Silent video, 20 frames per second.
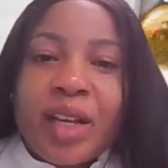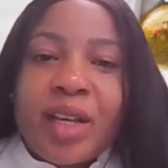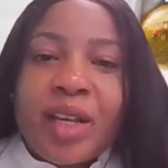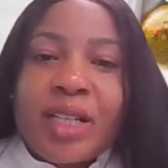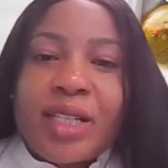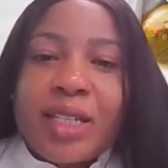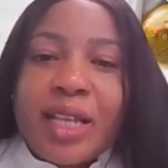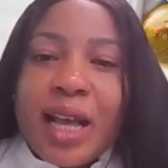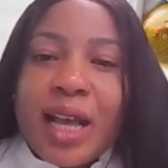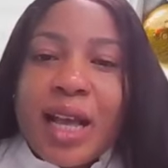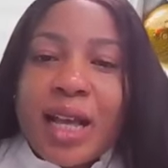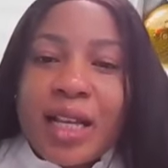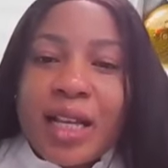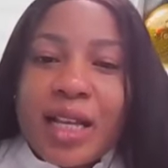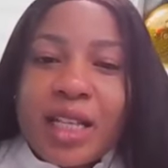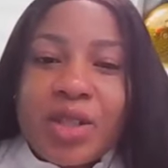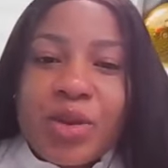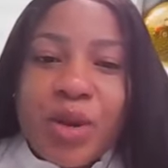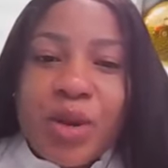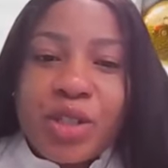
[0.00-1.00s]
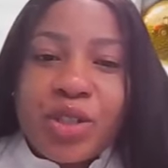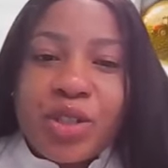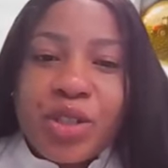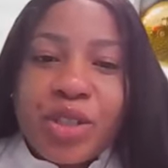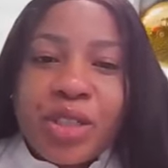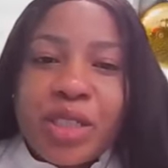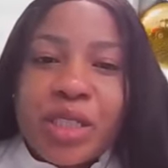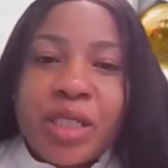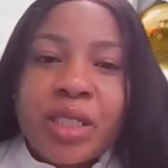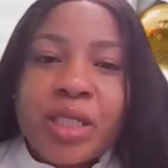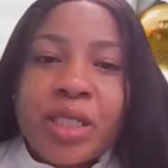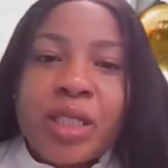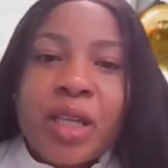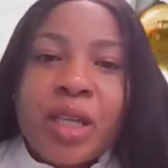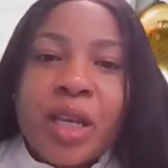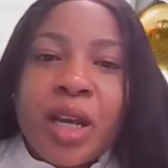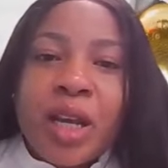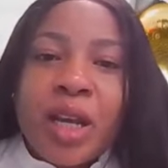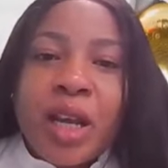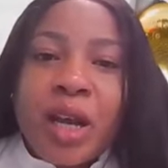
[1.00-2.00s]
His question is,
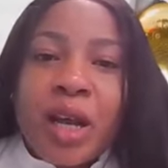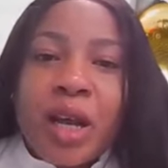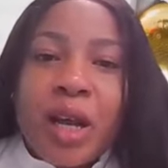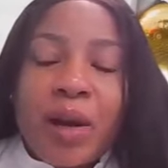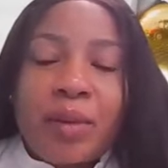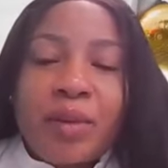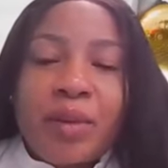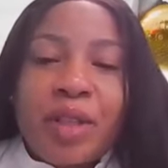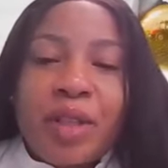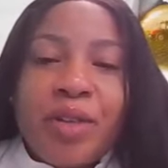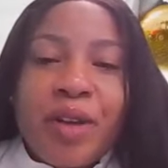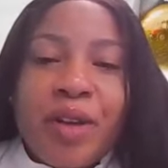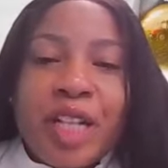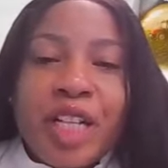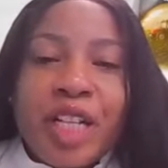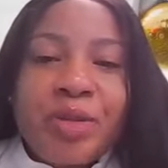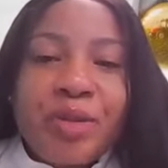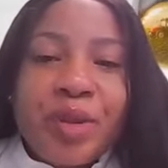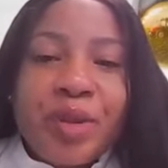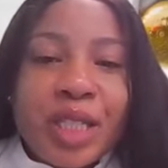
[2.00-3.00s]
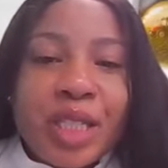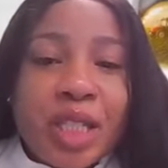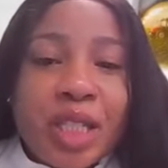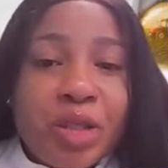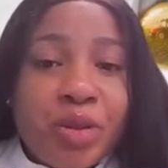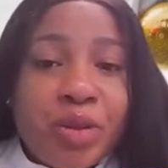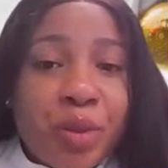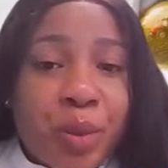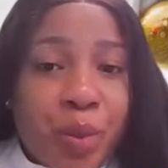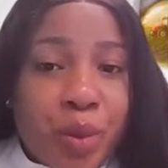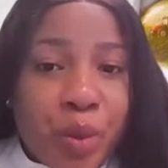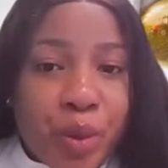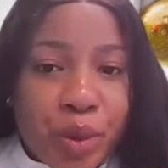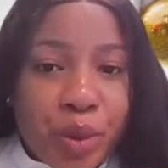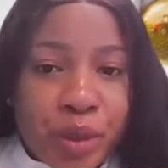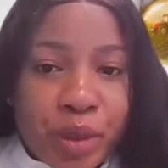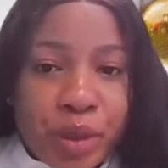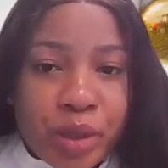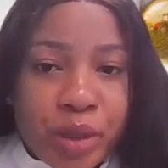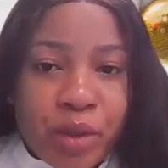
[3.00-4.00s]
the credit ratings
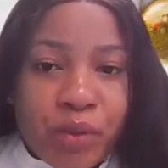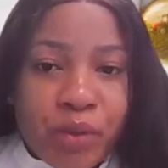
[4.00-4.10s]
report